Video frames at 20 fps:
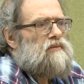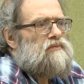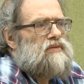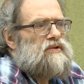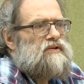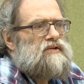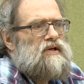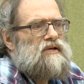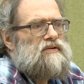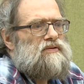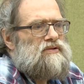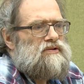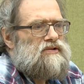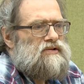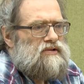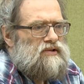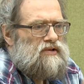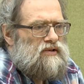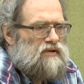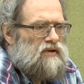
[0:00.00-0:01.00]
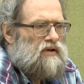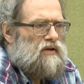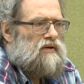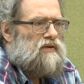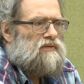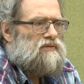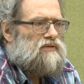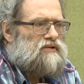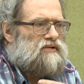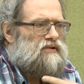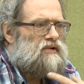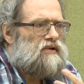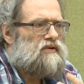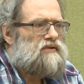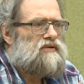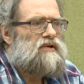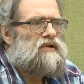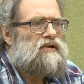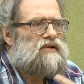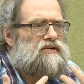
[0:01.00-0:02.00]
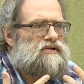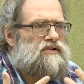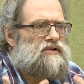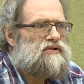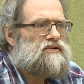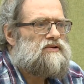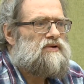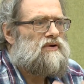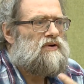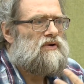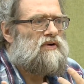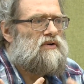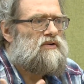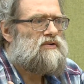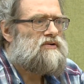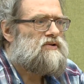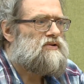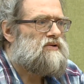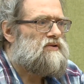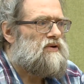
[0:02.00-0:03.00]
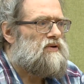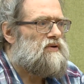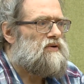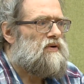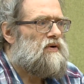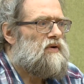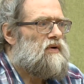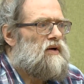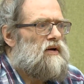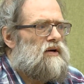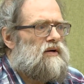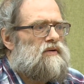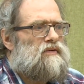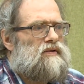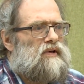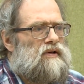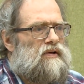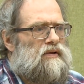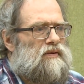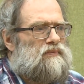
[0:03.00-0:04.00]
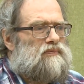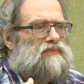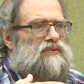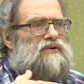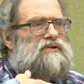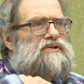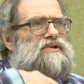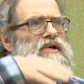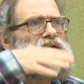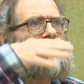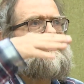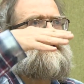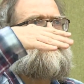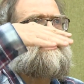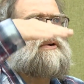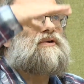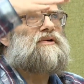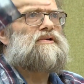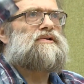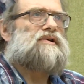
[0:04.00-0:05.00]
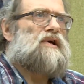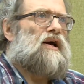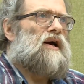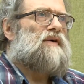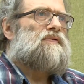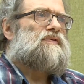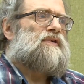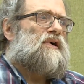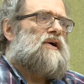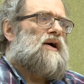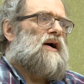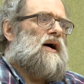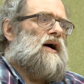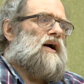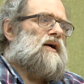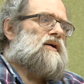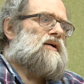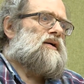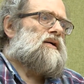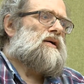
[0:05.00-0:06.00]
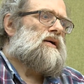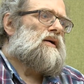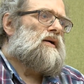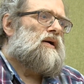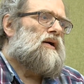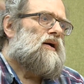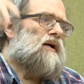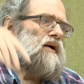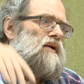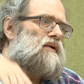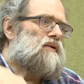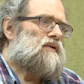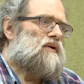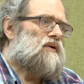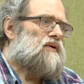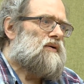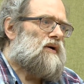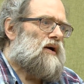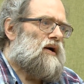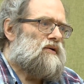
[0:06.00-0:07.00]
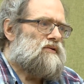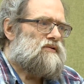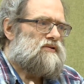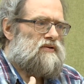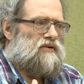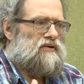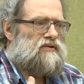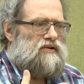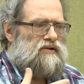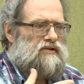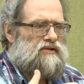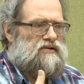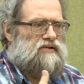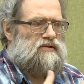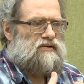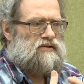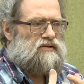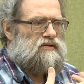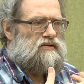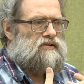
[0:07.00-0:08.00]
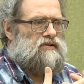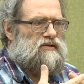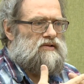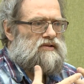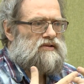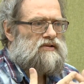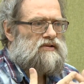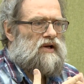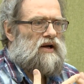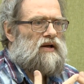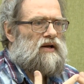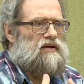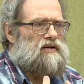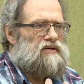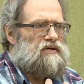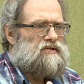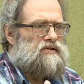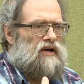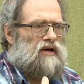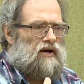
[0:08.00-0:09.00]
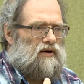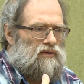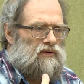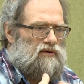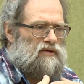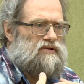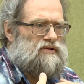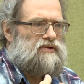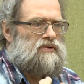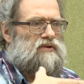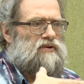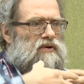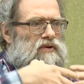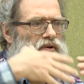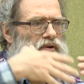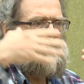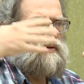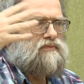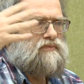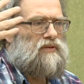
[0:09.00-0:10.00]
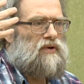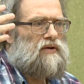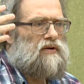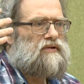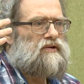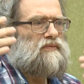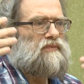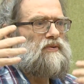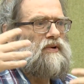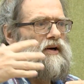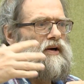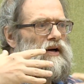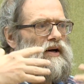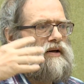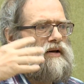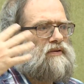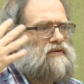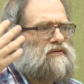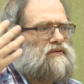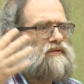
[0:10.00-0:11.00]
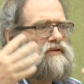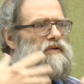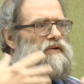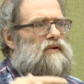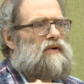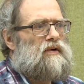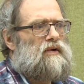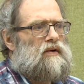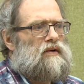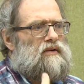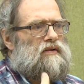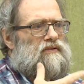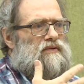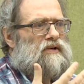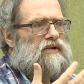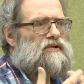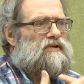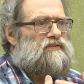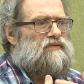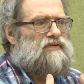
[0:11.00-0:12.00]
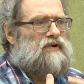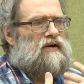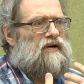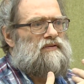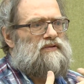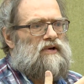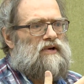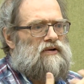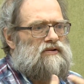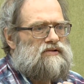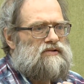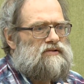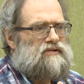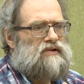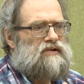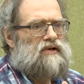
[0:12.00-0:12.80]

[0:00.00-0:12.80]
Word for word: But then you see, with their religious urge, you know, they project the goals ever higher, you know, and so these these cycles are also multiplied. You see, twenty-five thousand